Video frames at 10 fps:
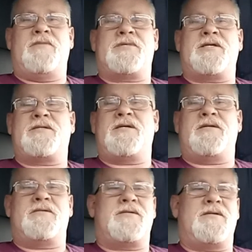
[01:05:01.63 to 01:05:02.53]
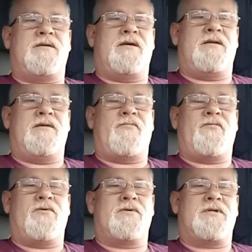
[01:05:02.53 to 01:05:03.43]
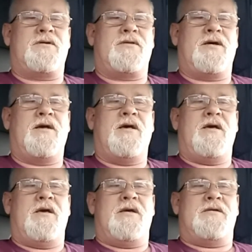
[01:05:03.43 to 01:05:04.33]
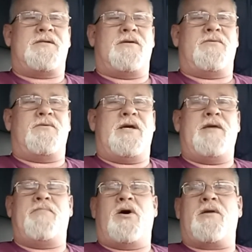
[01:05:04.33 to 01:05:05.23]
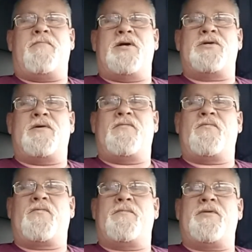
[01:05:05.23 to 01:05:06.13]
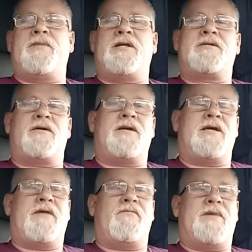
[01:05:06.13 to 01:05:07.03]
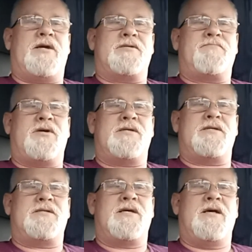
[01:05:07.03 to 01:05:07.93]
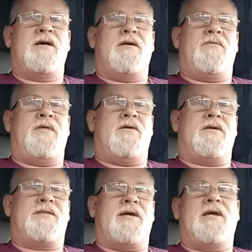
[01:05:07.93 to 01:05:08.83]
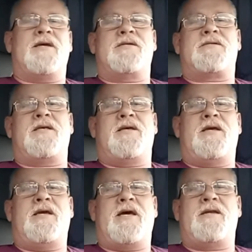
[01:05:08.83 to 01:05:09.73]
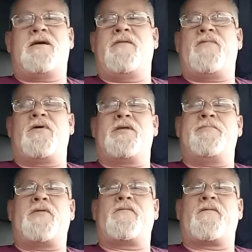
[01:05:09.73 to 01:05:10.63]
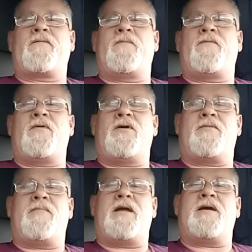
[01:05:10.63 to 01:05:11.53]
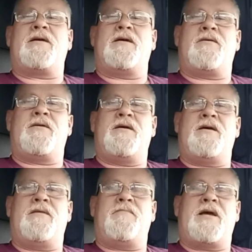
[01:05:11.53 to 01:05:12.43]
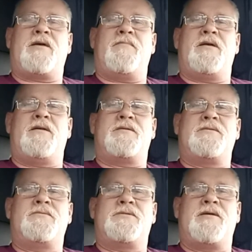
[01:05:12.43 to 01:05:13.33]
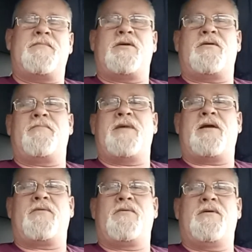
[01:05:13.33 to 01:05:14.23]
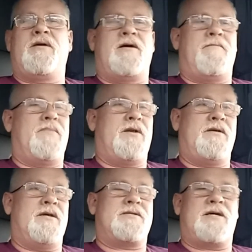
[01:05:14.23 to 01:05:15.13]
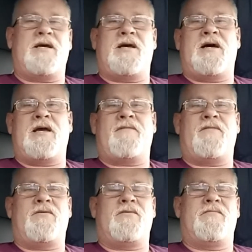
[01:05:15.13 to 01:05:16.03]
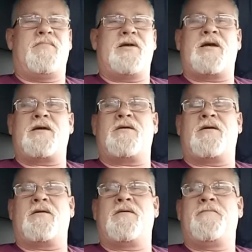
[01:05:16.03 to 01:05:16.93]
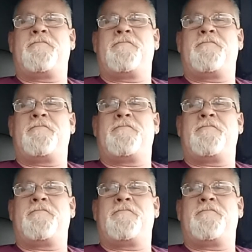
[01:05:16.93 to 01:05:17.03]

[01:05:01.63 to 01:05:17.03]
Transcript: M16s and M4s and all that. So he bought a bunch of them from the military and he gave them out as presents. The only thing is that he had to convert them over from full automatic and make them into semi-automatic. But yes, I have an old BAR.